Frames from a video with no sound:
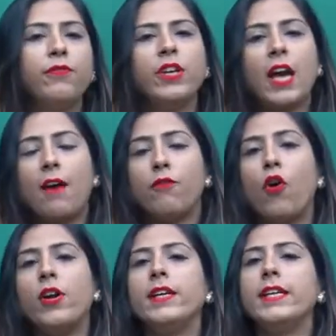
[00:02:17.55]
we have
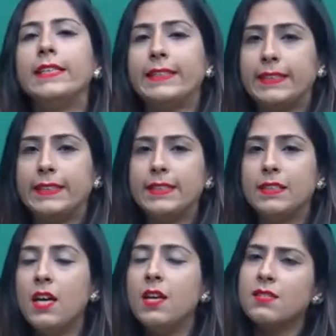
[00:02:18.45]
already discussed
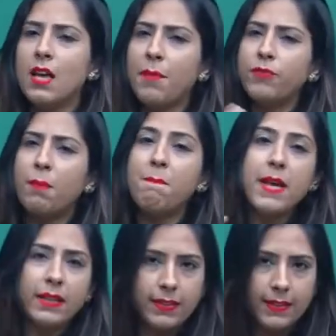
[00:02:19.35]
some of the
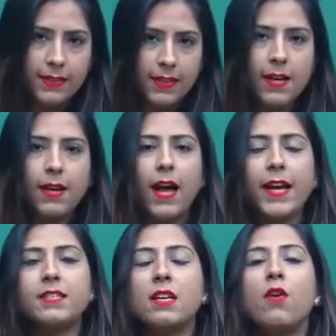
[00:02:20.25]
methods,
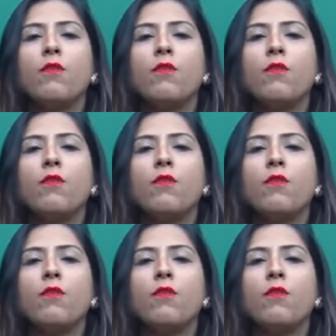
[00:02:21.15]
right?